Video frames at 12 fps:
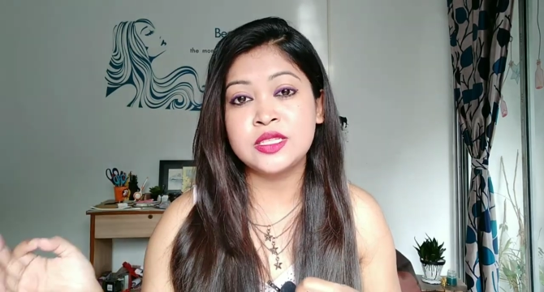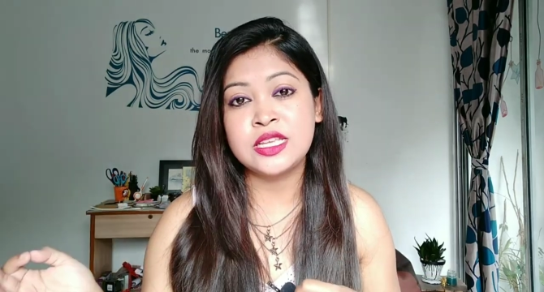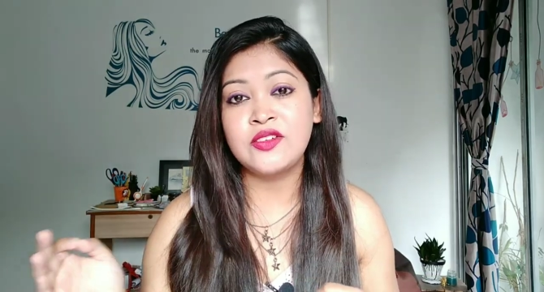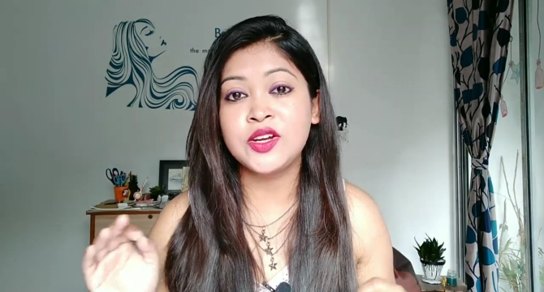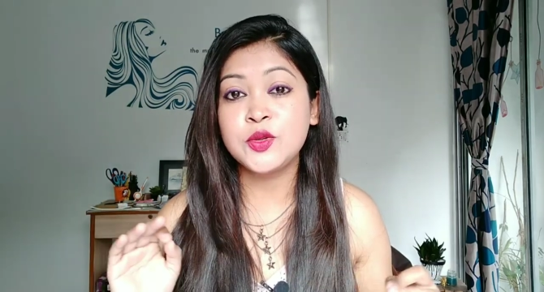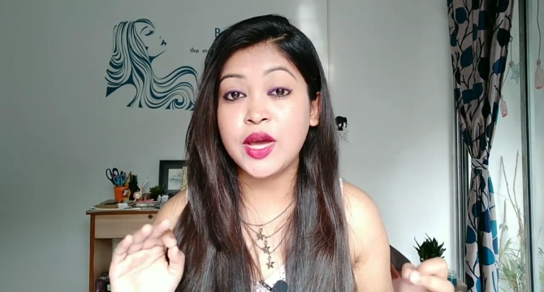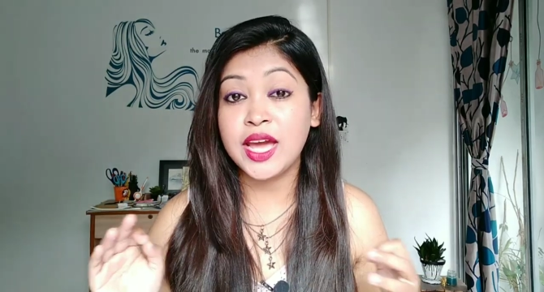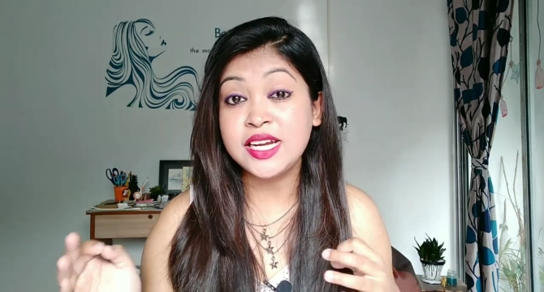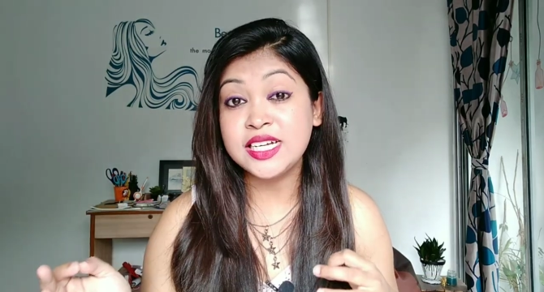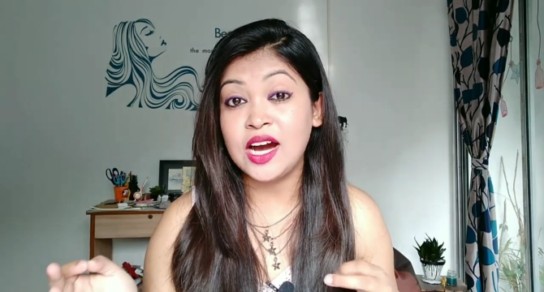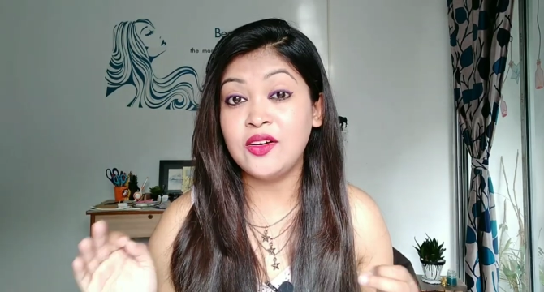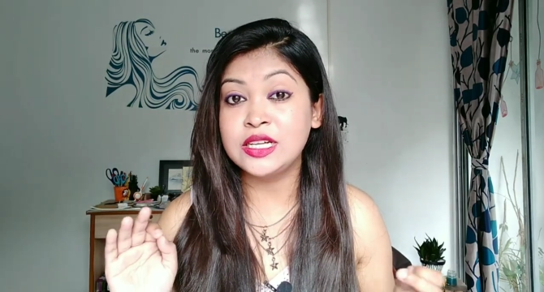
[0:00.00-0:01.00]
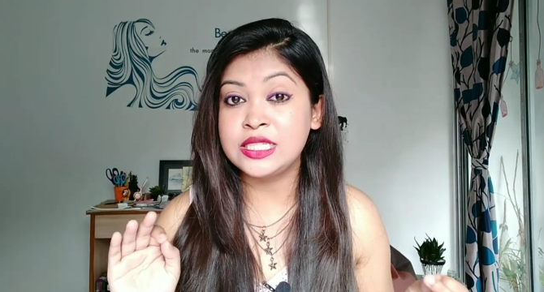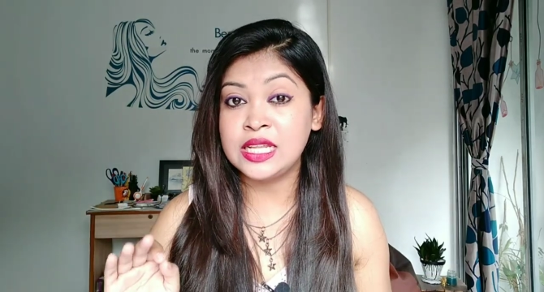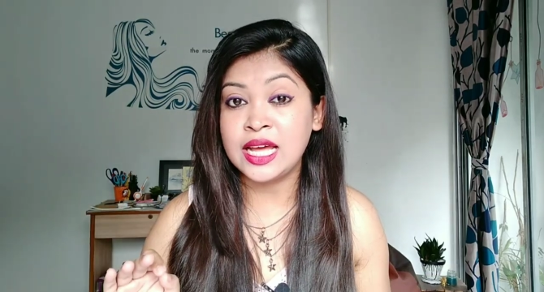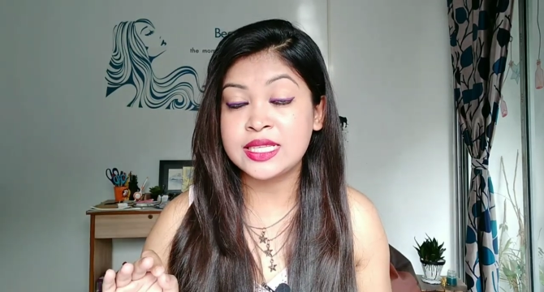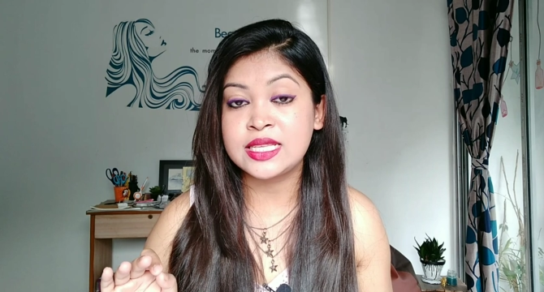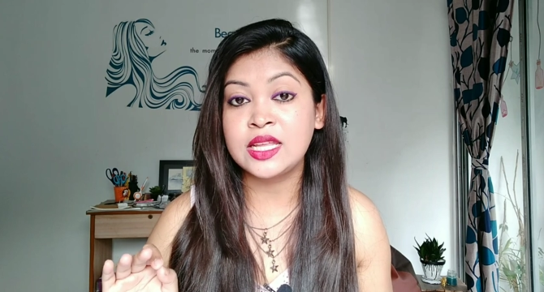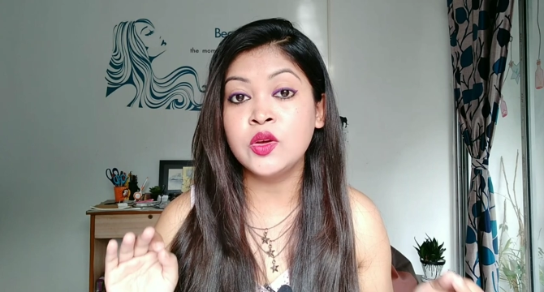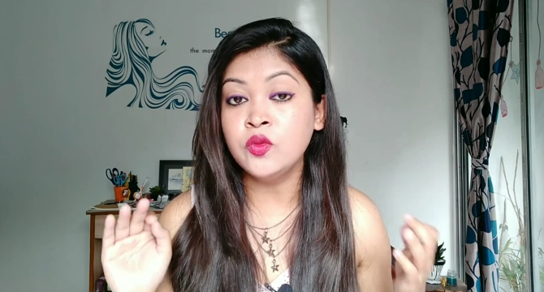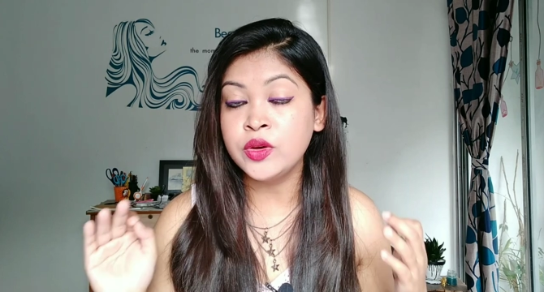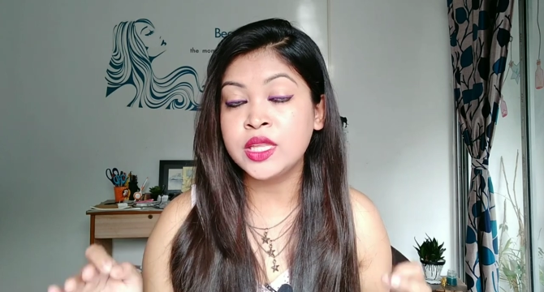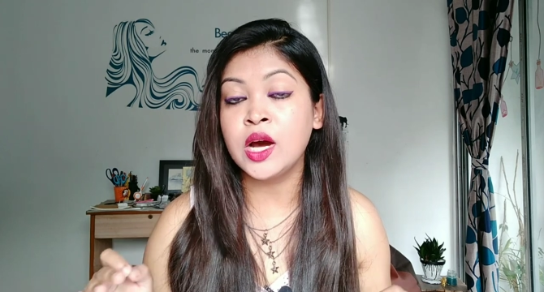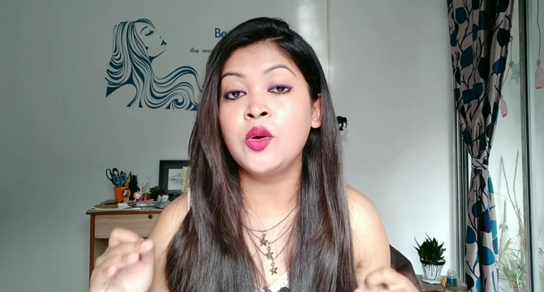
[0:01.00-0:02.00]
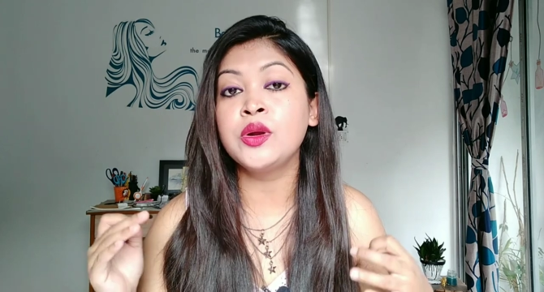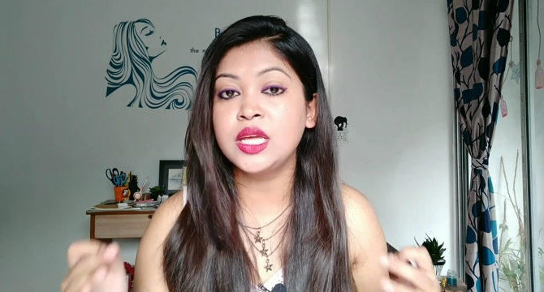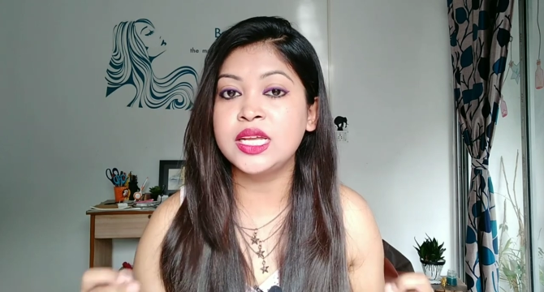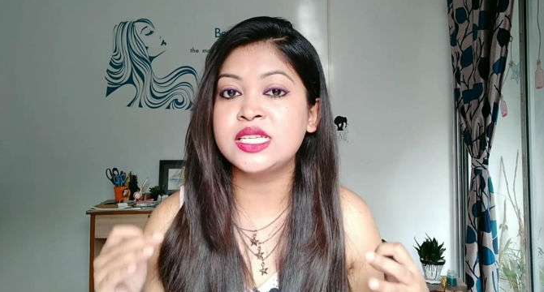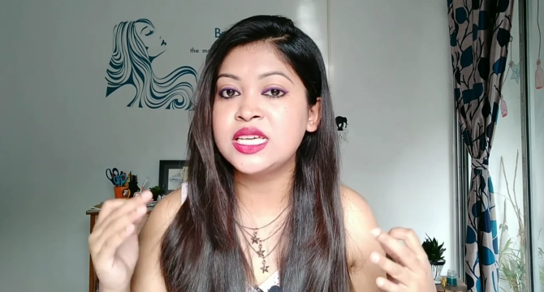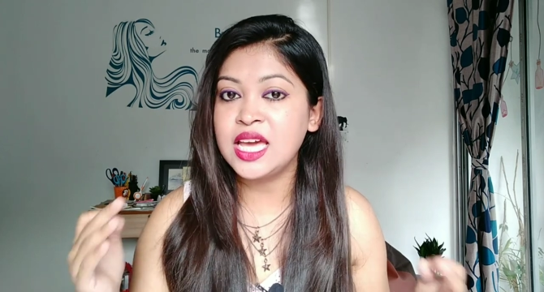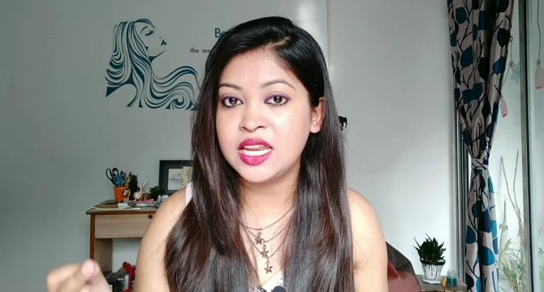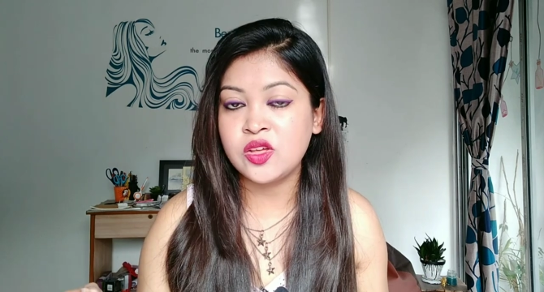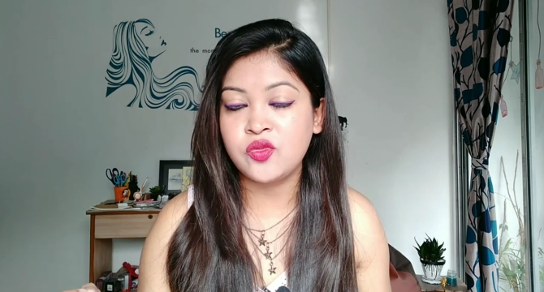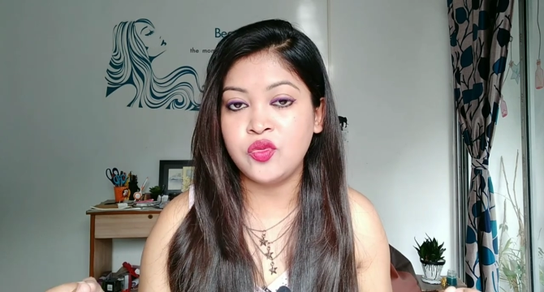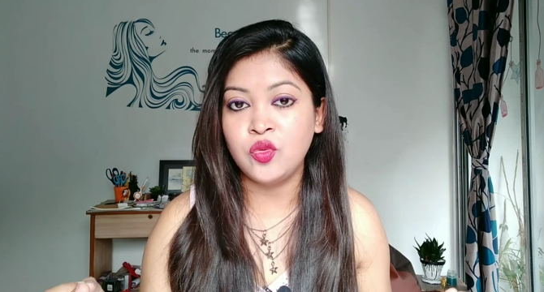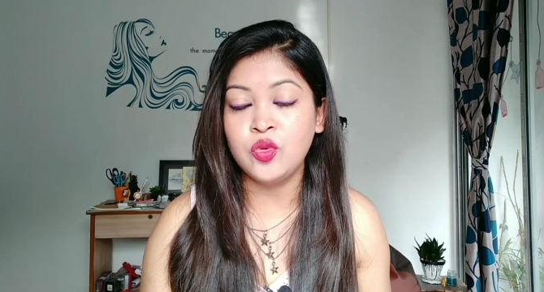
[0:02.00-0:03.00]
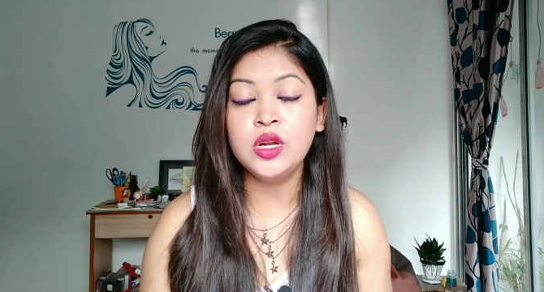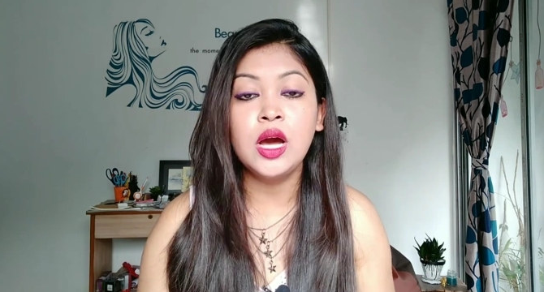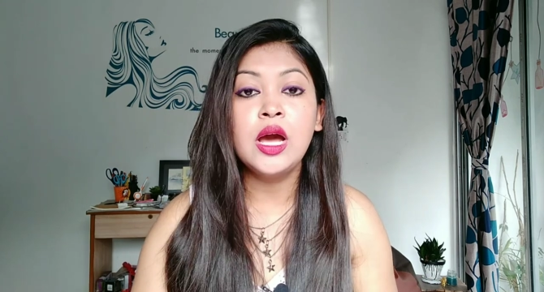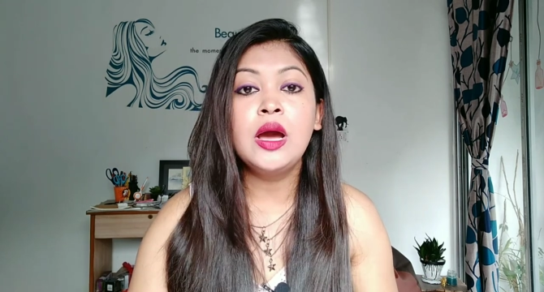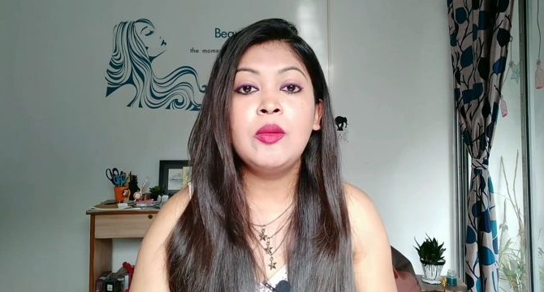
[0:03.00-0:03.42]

7 to 8 hours nicely without eating any food,